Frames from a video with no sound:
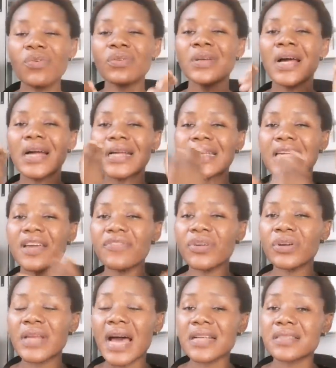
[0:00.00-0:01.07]
will give
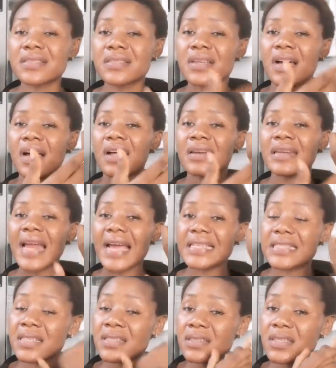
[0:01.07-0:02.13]
you that
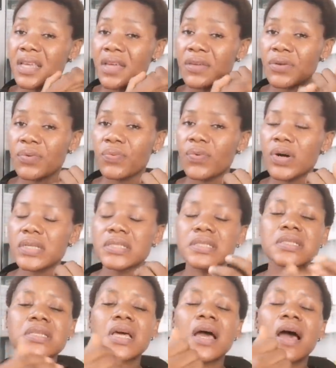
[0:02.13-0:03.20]
lightened skin you
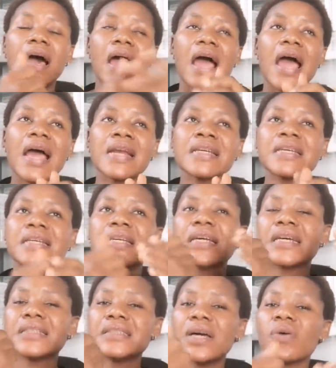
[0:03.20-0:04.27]
want, and
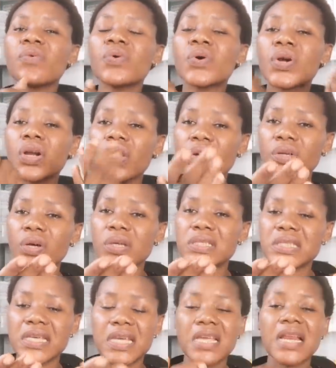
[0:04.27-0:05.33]
they will glow your
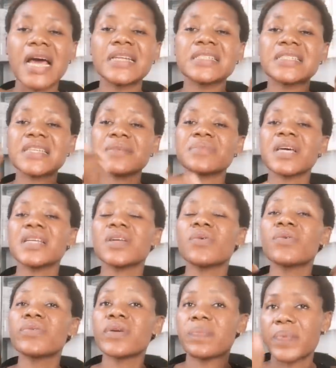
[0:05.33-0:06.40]
skin. At the same time, they
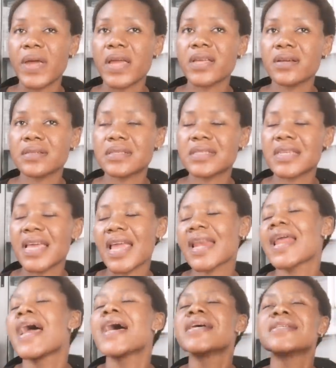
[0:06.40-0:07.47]
will repair your
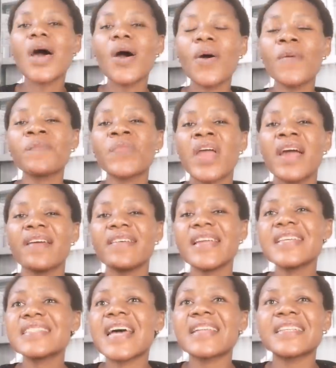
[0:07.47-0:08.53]
skin. So
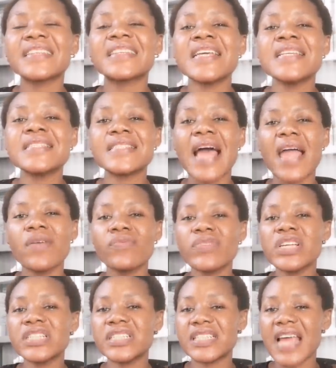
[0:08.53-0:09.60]
these are the things I
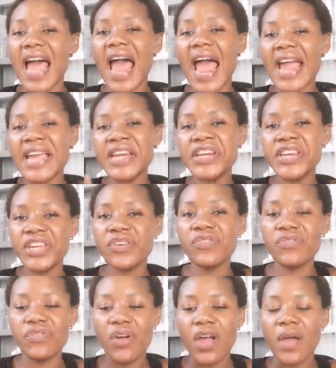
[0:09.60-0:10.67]
wish I
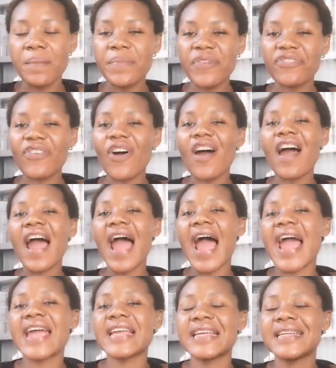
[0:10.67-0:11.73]
knew before
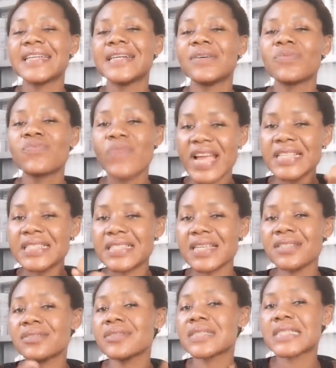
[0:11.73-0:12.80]
I went
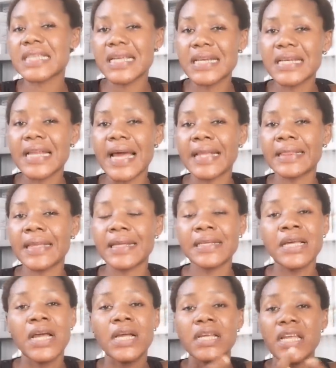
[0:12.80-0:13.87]
into skin
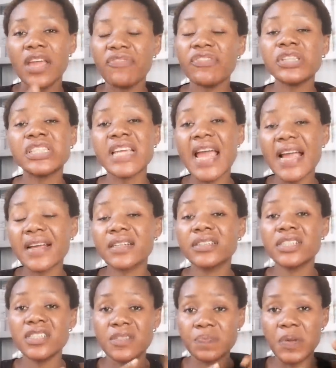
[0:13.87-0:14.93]
lightening. If you check
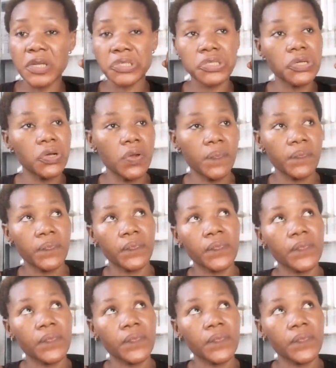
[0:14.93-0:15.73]
this picture,